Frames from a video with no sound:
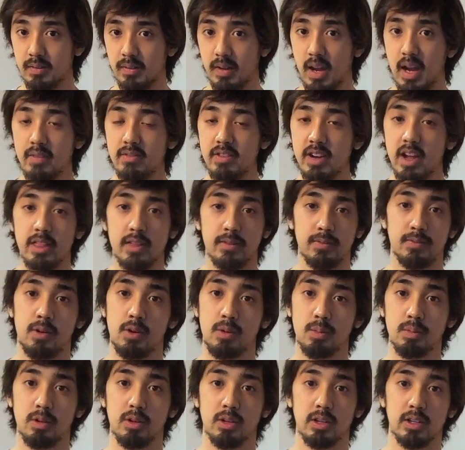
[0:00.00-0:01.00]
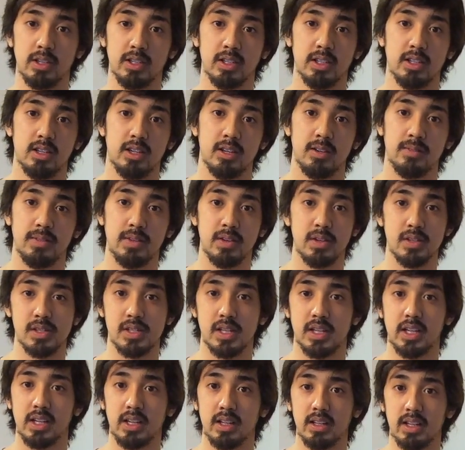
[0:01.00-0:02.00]
every other foam roller feels
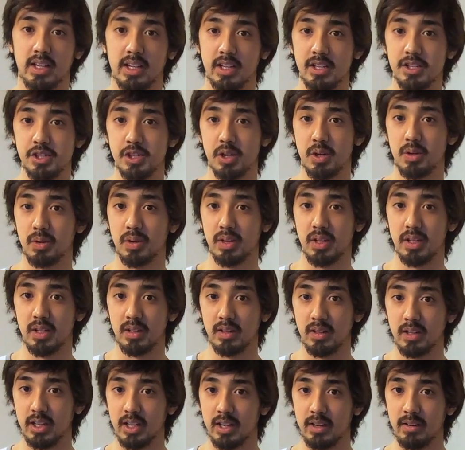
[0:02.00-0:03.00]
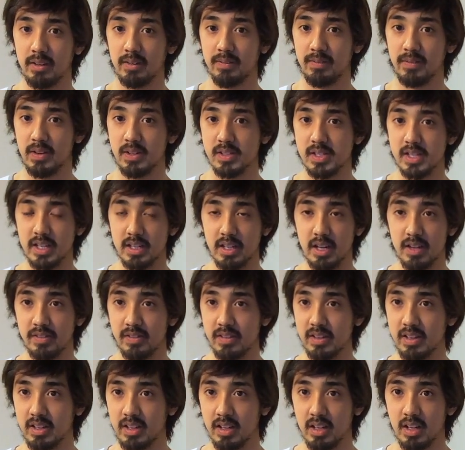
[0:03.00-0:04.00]
like a joke. You know, like it feels like
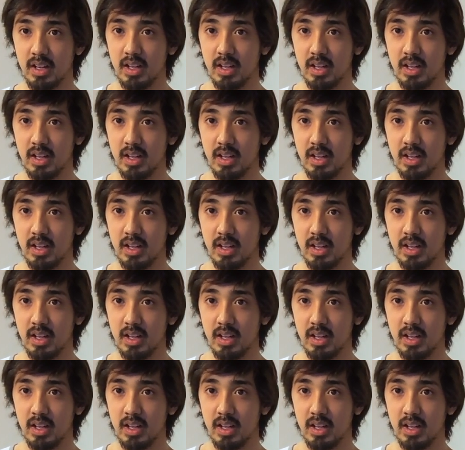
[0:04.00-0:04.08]
nothing.